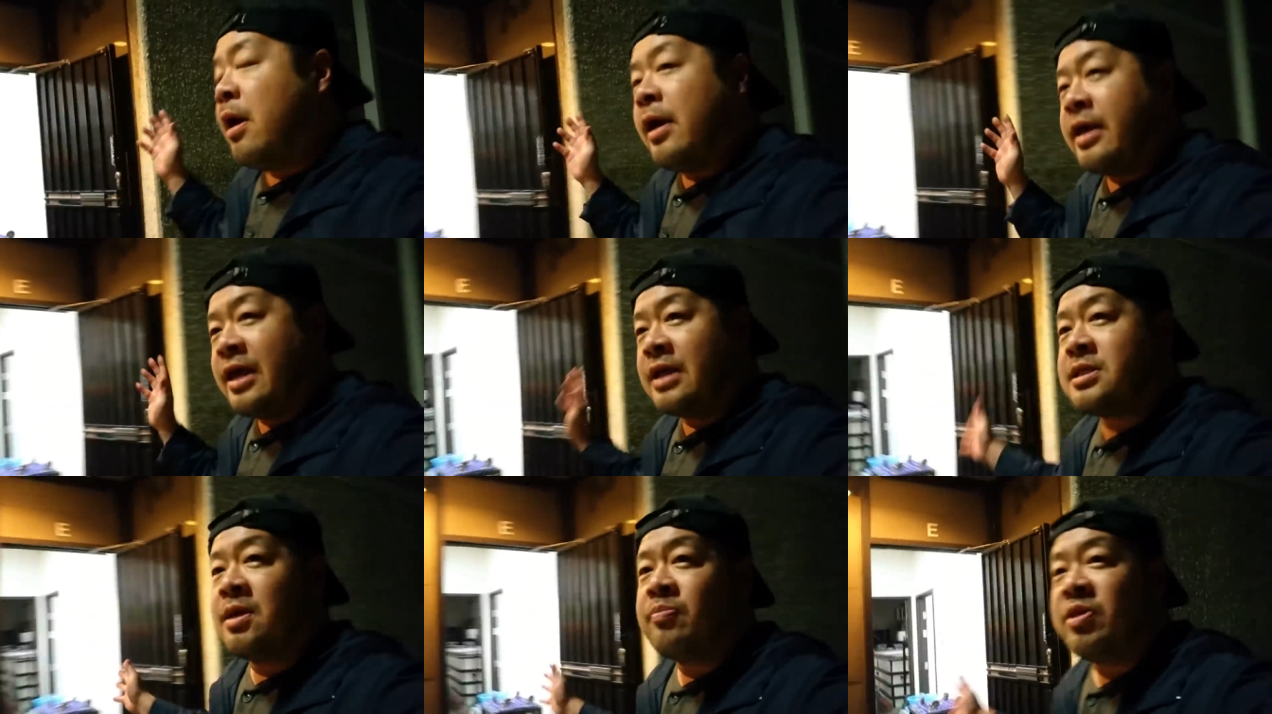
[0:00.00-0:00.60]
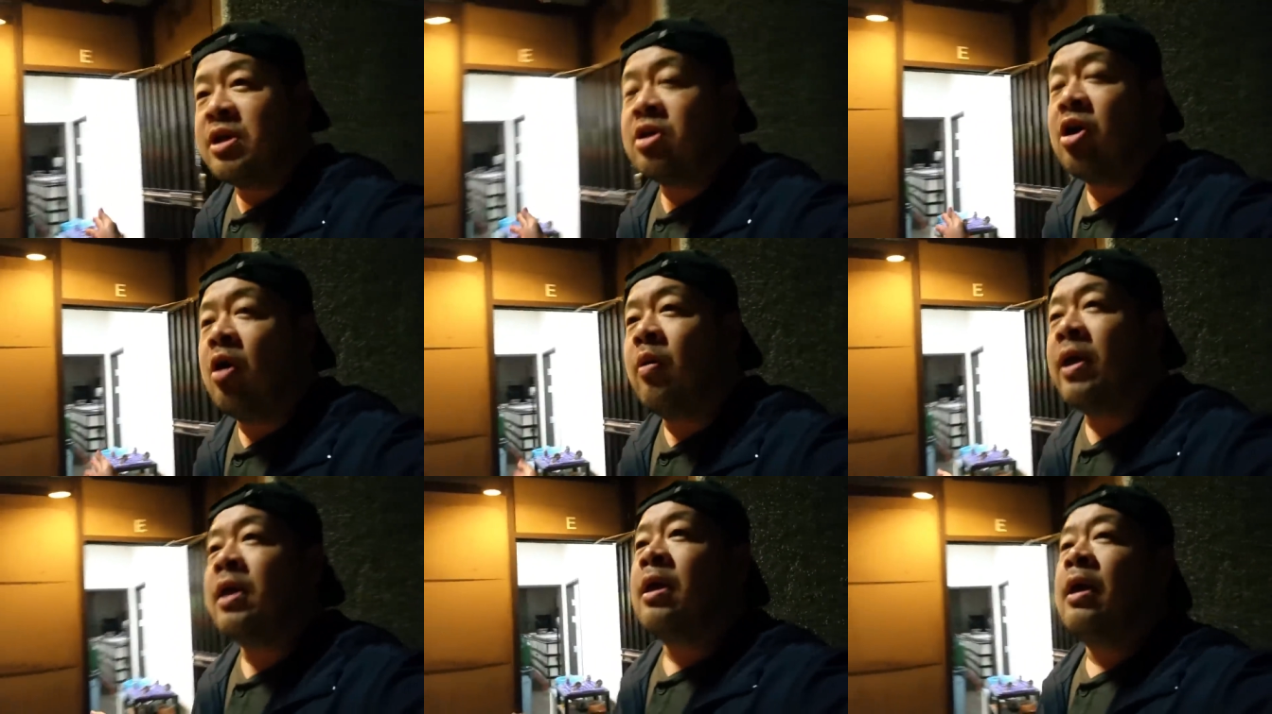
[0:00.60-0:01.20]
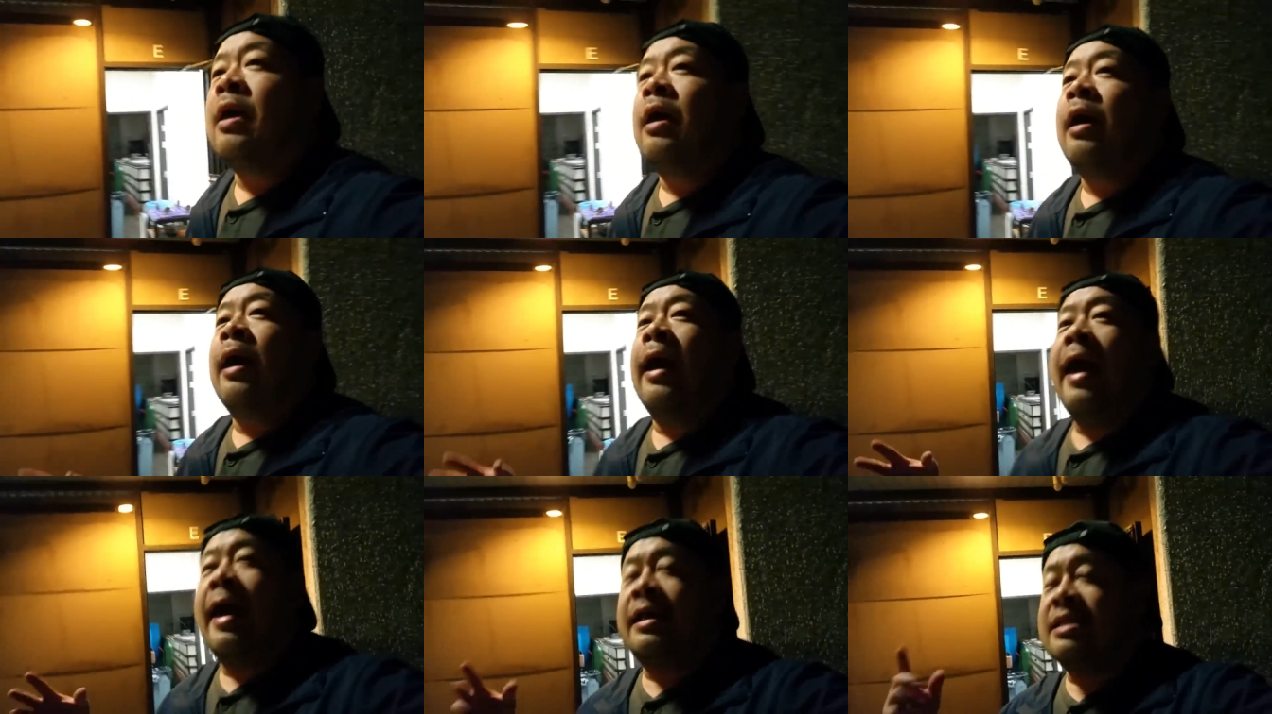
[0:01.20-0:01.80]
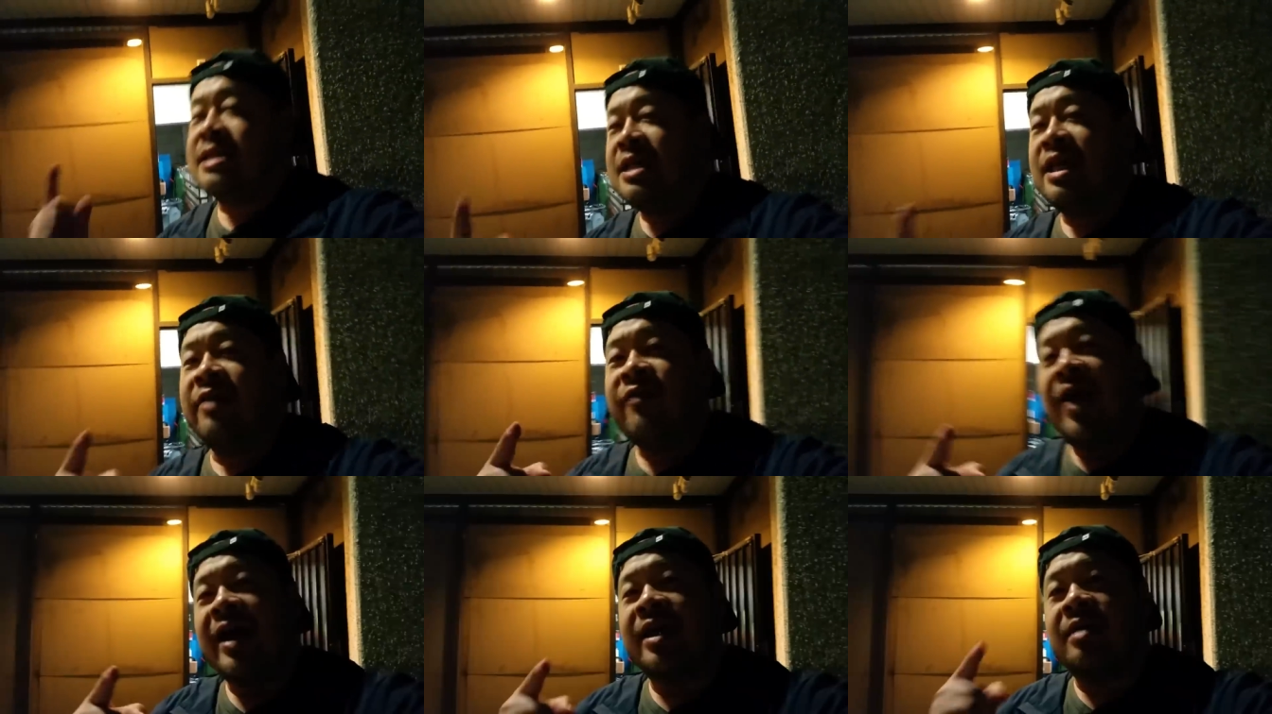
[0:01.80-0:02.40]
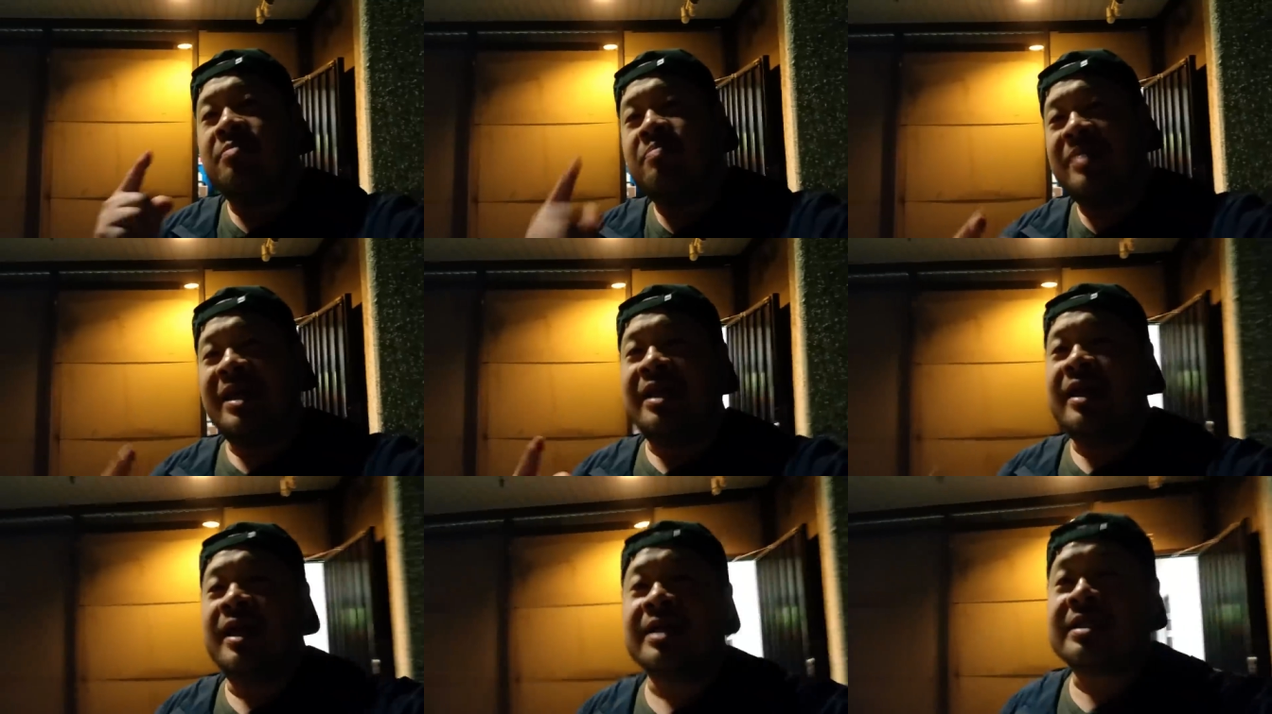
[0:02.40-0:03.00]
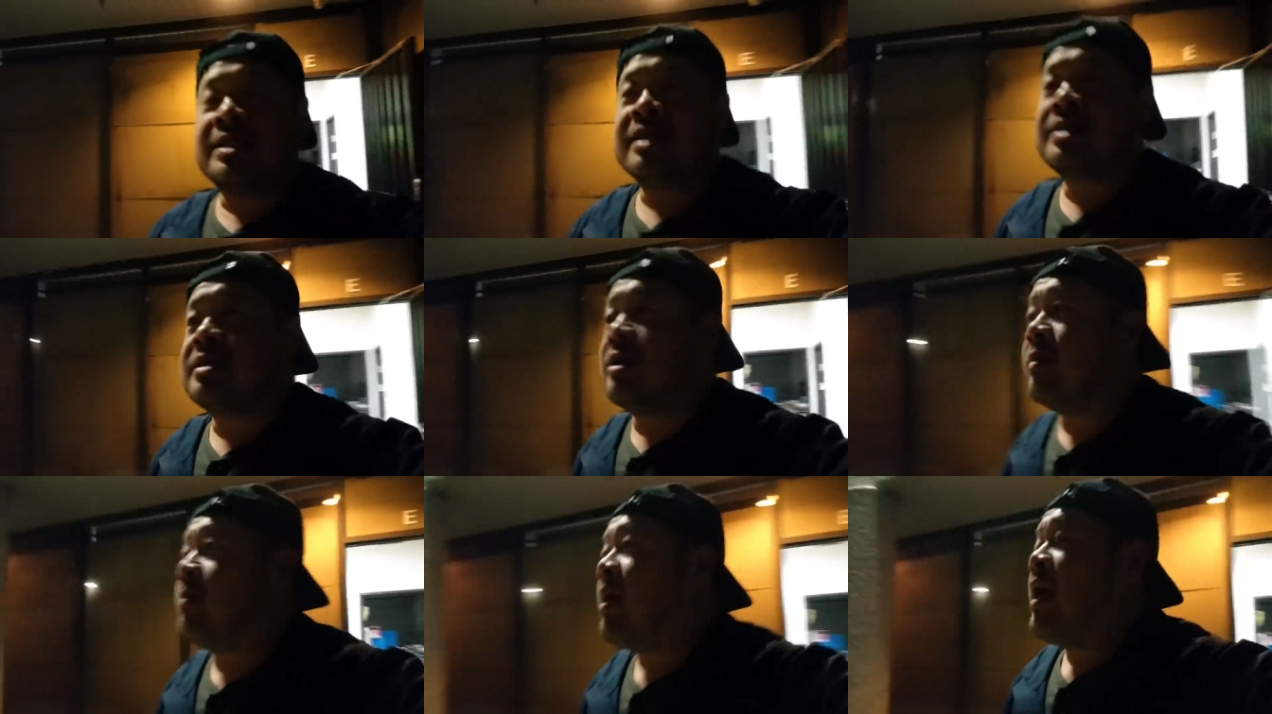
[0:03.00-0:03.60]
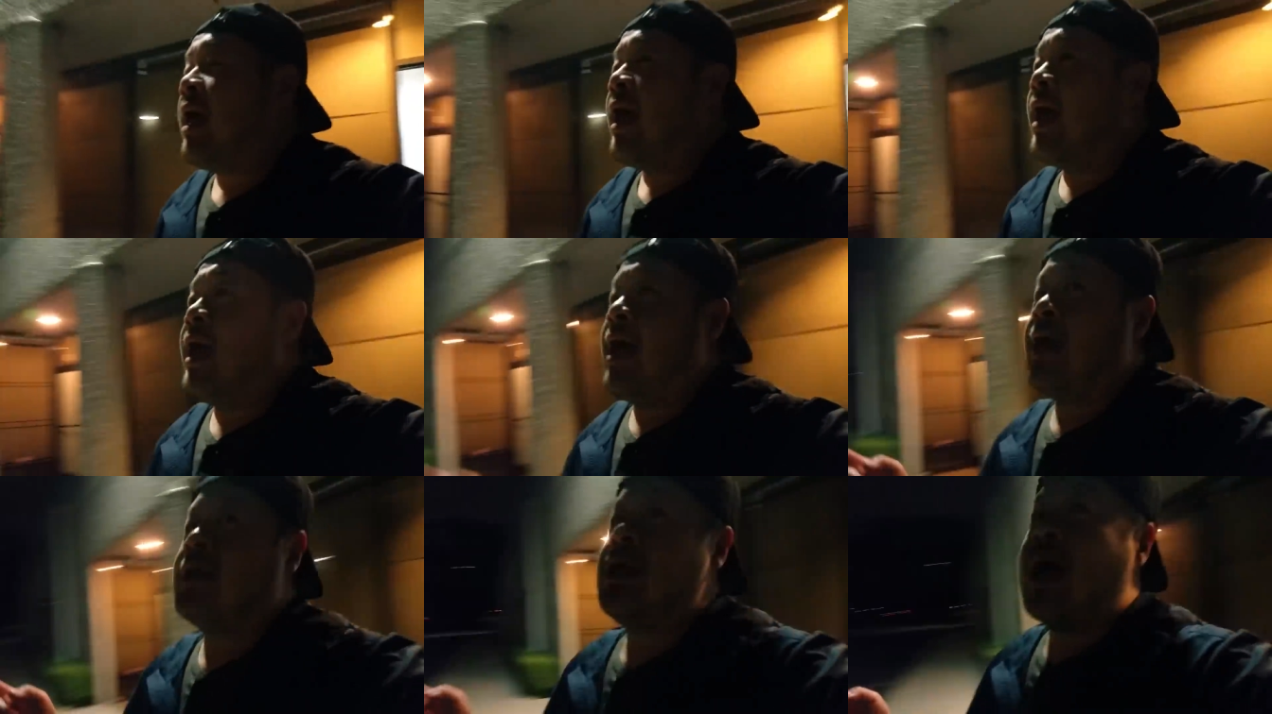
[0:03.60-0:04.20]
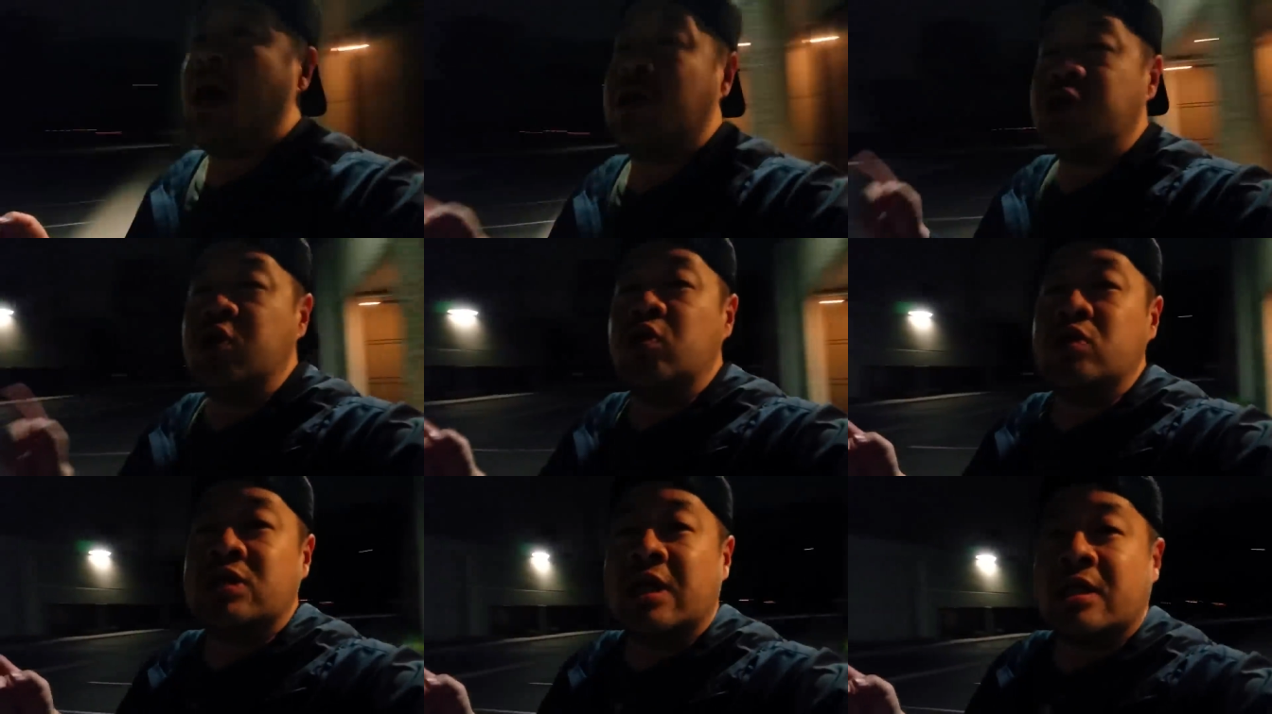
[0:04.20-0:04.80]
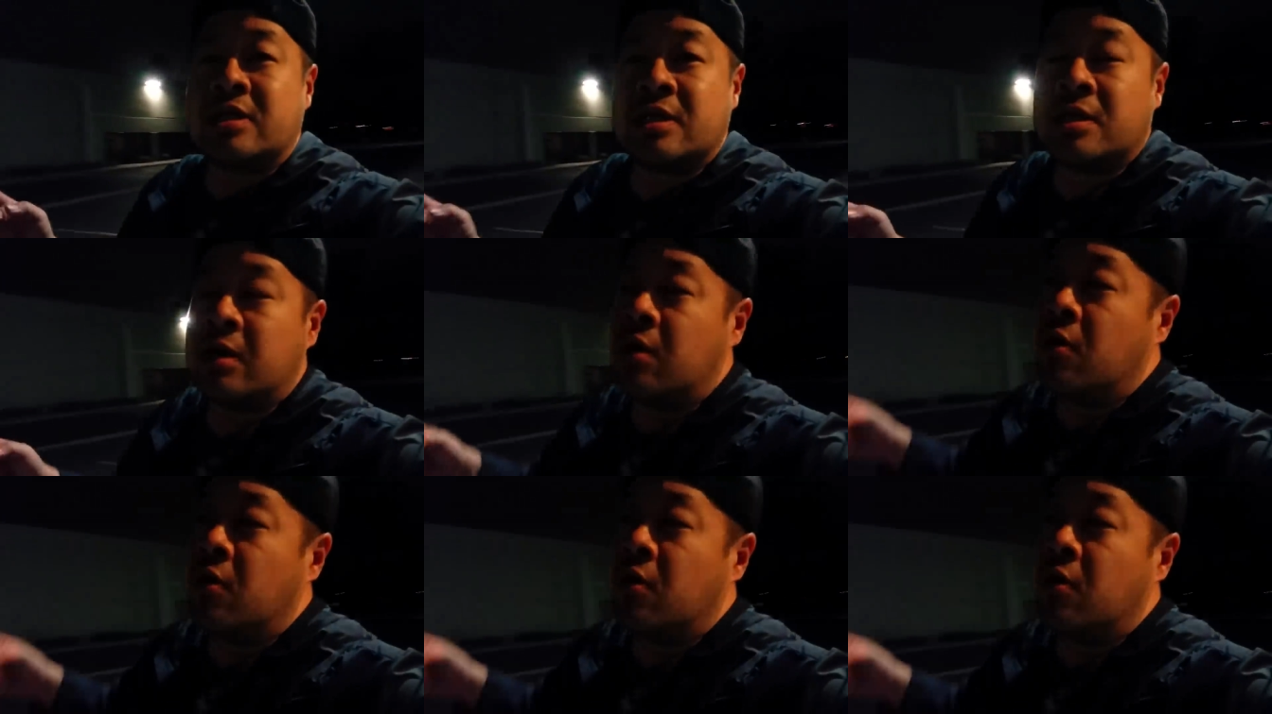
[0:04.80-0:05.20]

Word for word: get something going, and see if I can beat his system and I'll use it